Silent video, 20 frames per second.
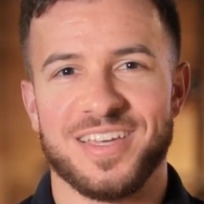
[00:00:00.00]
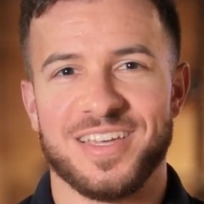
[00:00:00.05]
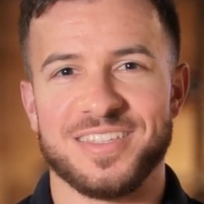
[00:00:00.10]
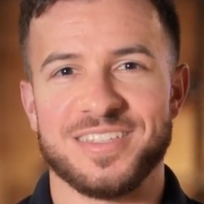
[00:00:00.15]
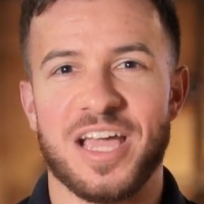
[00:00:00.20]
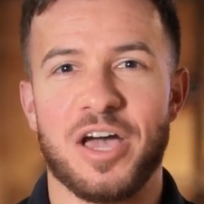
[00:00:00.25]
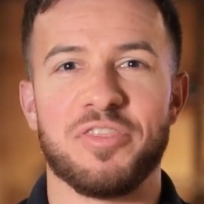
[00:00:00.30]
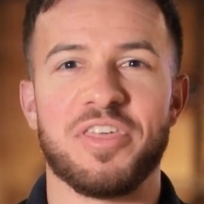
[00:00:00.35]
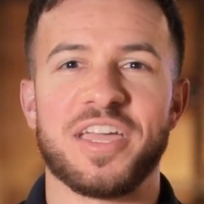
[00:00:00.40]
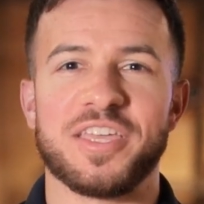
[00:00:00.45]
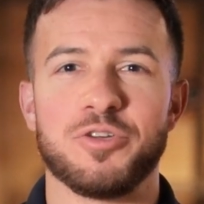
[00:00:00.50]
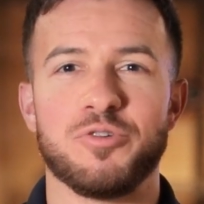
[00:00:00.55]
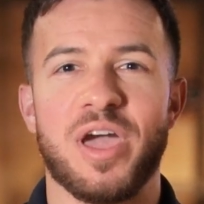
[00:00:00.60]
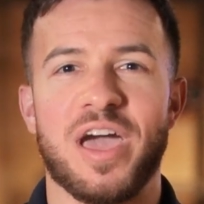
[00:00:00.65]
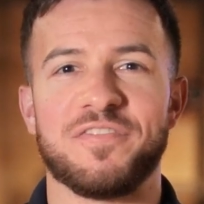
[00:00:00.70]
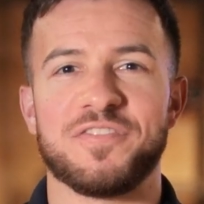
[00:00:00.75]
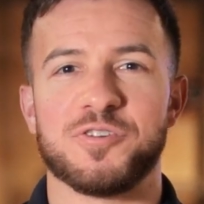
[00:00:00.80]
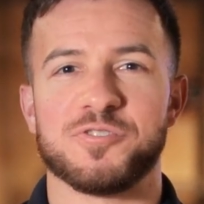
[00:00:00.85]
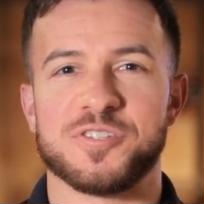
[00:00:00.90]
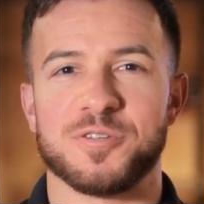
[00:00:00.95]
Now that you
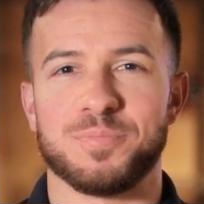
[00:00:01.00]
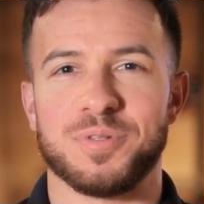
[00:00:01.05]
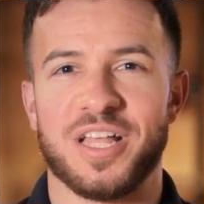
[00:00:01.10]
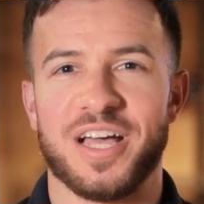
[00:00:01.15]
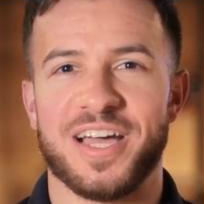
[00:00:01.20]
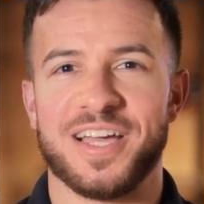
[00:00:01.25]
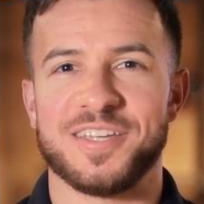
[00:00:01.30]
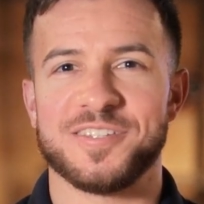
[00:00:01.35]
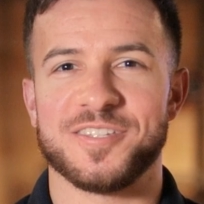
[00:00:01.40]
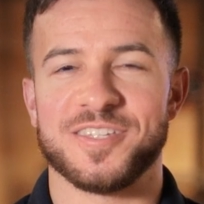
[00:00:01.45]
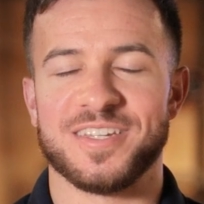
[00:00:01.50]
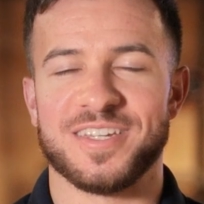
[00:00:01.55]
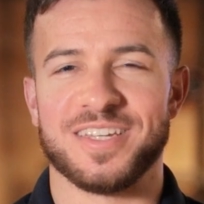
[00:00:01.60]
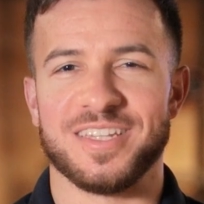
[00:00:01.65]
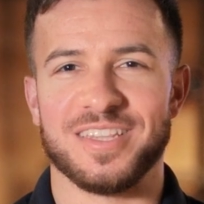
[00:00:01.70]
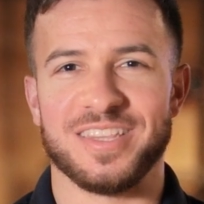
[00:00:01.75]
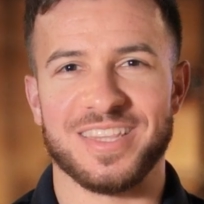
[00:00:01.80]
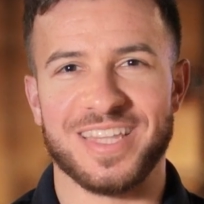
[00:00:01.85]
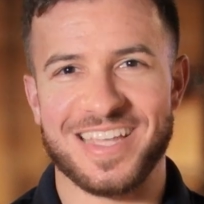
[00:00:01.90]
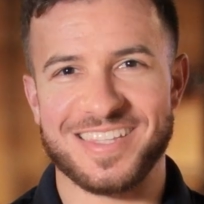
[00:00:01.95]
have your supplies,
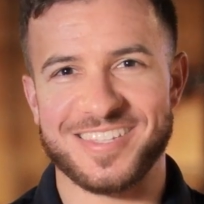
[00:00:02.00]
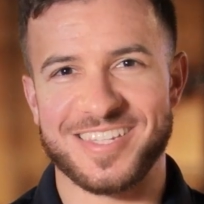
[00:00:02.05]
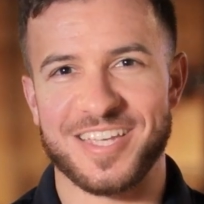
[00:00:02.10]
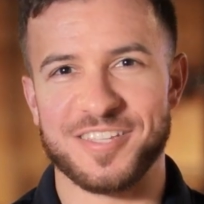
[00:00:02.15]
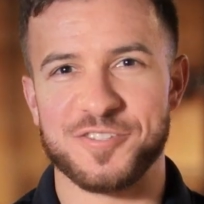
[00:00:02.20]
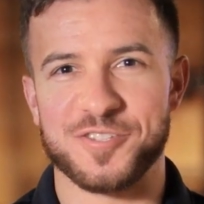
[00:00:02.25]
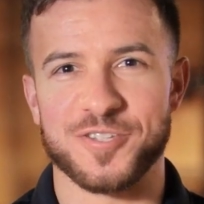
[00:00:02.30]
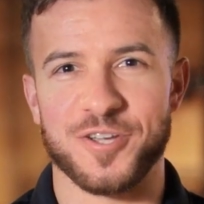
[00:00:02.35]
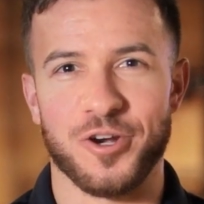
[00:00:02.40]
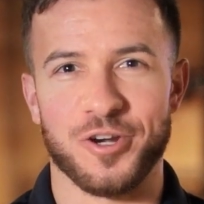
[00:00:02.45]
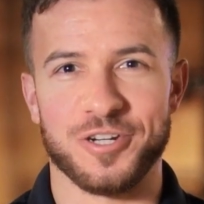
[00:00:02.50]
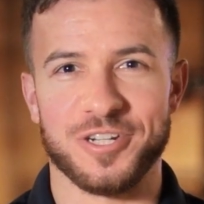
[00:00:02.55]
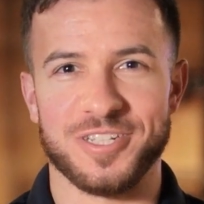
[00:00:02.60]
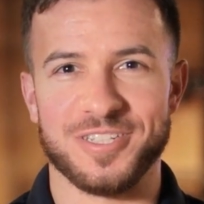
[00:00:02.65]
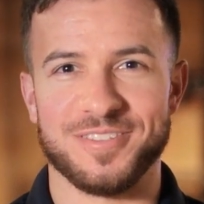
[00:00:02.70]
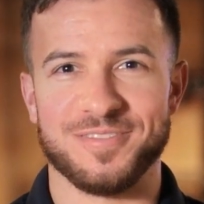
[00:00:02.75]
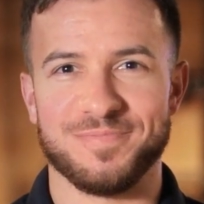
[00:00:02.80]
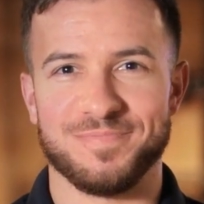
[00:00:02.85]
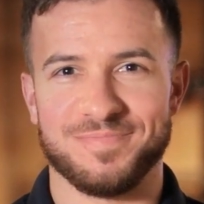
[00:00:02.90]
let's get started.